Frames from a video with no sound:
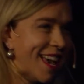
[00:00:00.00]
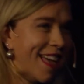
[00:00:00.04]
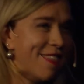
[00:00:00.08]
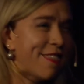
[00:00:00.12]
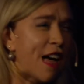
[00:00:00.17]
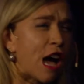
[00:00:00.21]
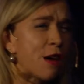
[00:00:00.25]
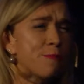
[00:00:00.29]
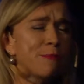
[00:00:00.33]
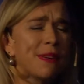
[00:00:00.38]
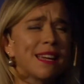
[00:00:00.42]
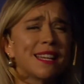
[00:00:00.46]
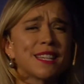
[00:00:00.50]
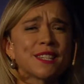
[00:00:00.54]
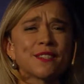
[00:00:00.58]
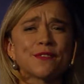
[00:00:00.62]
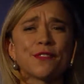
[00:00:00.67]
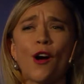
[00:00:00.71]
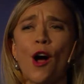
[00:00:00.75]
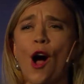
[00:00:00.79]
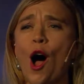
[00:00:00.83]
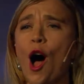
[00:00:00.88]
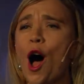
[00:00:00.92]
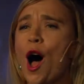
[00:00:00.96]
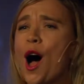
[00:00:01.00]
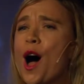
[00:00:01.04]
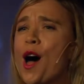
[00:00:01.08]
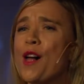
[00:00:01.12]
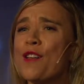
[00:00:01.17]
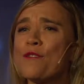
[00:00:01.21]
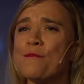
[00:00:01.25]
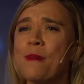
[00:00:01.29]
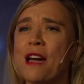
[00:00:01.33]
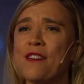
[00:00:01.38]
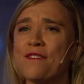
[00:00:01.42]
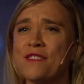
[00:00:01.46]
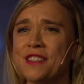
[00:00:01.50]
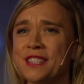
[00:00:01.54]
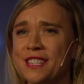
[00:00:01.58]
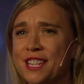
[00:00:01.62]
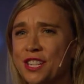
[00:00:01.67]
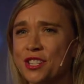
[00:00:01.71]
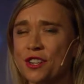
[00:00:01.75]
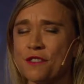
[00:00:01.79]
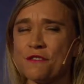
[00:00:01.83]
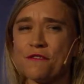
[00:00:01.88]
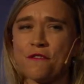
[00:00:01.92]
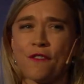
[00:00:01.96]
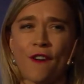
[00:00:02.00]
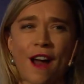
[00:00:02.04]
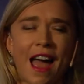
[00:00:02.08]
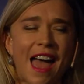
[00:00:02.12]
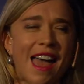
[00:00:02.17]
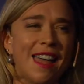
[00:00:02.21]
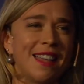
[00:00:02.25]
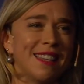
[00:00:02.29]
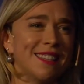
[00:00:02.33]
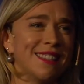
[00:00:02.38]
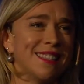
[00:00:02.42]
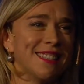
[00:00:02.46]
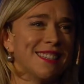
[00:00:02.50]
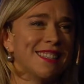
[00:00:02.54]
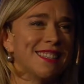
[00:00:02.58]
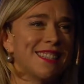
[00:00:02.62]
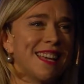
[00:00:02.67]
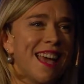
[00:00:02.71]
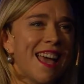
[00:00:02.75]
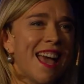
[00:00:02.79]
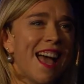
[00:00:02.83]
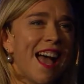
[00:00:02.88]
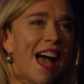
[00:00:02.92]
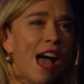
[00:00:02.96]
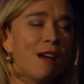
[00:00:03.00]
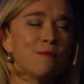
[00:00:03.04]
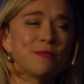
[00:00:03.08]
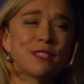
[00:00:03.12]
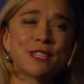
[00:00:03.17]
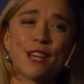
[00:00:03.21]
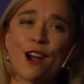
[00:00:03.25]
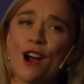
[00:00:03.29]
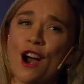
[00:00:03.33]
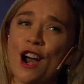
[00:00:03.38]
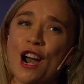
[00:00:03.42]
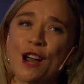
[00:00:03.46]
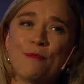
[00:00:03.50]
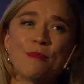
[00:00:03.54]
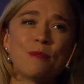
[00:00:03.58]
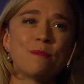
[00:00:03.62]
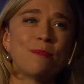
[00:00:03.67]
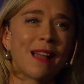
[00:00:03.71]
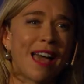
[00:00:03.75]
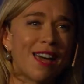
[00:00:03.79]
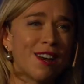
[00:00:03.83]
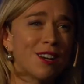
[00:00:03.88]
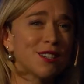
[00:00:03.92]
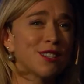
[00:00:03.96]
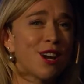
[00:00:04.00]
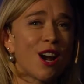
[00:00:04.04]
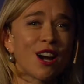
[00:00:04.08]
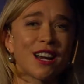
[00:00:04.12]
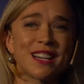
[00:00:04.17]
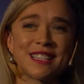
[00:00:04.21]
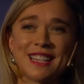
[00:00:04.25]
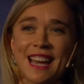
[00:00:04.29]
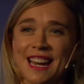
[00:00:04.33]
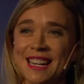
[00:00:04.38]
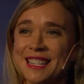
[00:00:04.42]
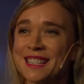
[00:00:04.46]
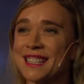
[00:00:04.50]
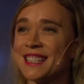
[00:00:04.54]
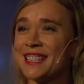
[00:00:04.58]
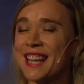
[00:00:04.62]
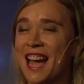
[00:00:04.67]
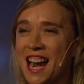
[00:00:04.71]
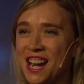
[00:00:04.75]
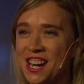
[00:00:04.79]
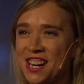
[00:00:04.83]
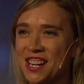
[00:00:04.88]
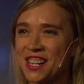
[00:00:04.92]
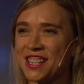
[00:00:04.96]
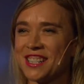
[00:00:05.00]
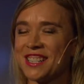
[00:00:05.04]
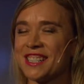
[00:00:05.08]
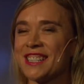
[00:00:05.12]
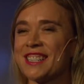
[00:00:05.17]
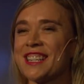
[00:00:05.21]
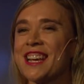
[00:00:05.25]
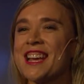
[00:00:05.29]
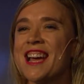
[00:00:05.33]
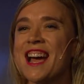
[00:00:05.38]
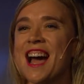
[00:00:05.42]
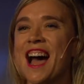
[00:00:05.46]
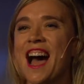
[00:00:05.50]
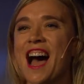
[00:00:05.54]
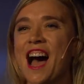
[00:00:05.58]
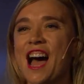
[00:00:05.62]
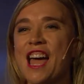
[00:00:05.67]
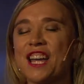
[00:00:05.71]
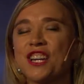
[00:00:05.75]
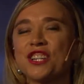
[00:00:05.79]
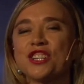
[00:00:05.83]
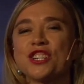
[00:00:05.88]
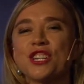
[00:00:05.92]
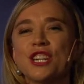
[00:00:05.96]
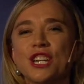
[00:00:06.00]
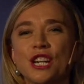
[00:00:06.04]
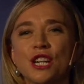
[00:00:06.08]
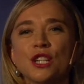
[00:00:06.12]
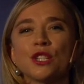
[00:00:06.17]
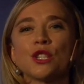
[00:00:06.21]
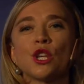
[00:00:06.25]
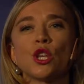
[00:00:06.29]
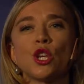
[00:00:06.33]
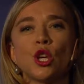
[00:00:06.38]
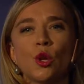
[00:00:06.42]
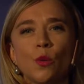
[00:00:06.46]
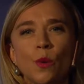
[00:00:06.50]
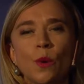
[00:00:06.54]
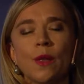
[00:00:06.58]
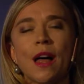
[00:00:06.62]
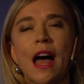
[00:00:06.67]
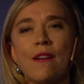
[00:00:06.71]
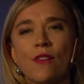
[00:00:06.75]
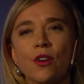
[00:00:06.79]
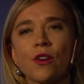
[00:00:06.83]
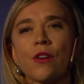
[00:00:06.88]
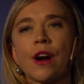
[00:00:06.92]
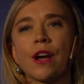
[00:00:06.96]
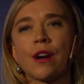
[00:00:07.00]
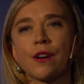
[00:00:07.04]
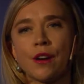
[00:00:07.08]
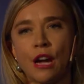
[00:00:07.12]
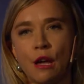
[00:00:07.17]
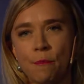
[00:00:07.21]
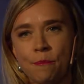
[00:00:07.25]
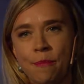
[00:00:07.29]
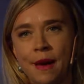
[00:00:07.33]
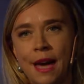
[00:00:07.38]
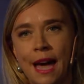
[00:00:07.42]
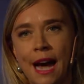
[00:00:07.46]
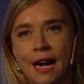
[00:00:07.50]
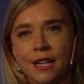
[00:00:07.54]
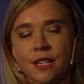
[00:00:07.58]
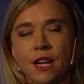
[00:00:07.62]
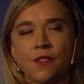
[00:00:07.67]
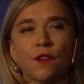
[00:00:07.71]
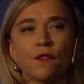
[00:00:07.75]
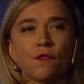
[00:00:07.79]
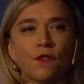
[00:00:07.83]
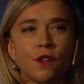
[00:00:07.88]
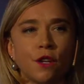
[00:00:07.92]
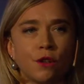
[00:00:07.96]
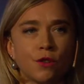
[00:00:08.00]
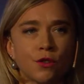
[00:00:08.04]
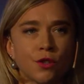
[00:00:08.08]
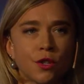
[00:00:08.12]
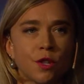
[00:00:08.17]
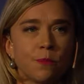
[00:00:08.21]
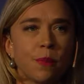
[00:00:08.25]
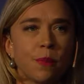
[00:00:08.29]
That means for all of my physician friends, I'm sorry, but planners, architects, designers, engineers, you will have a greater impact on the future of the